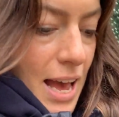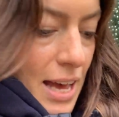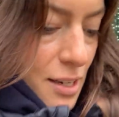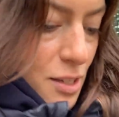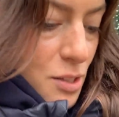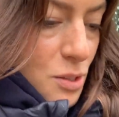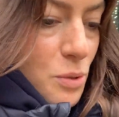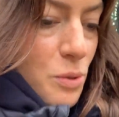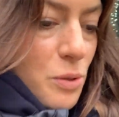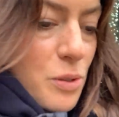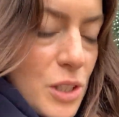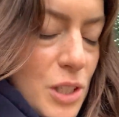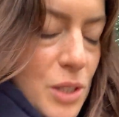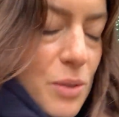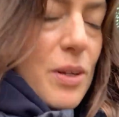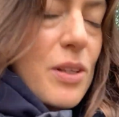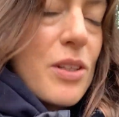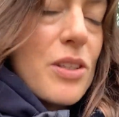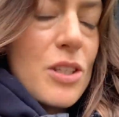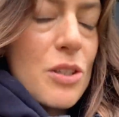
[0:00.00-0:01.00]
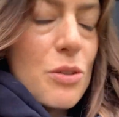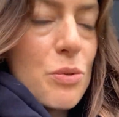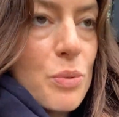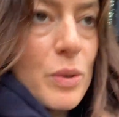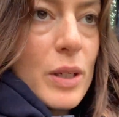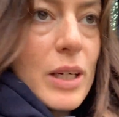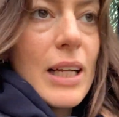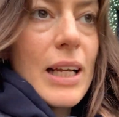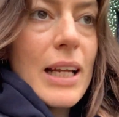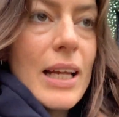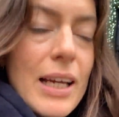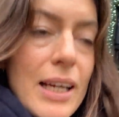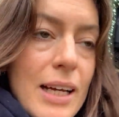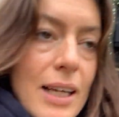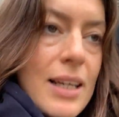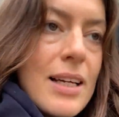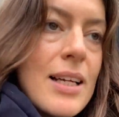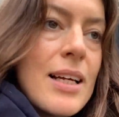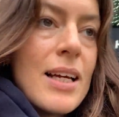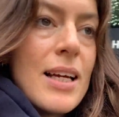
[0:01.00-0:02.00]
and it's all to do with just really
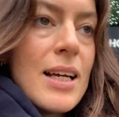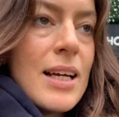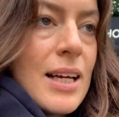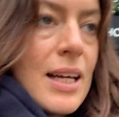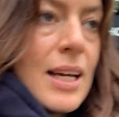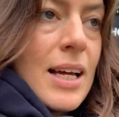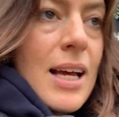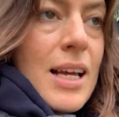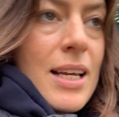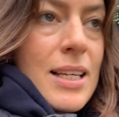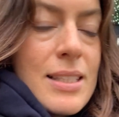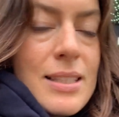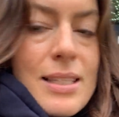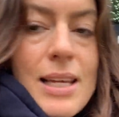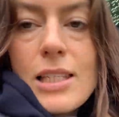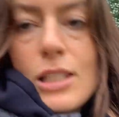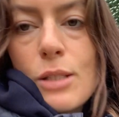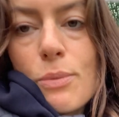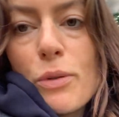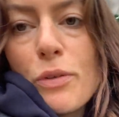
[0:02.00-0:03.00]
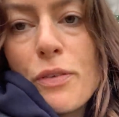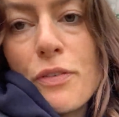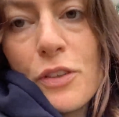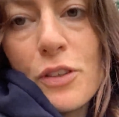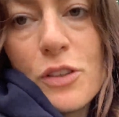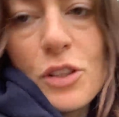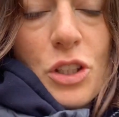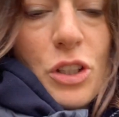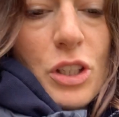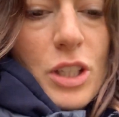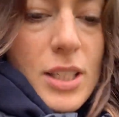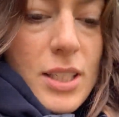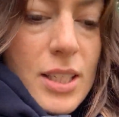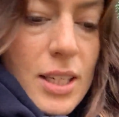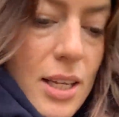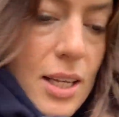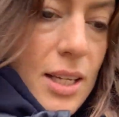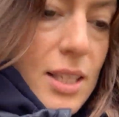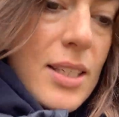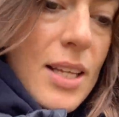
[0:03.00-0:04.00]
sensible food
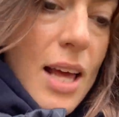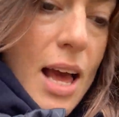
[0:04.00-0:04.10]
choices,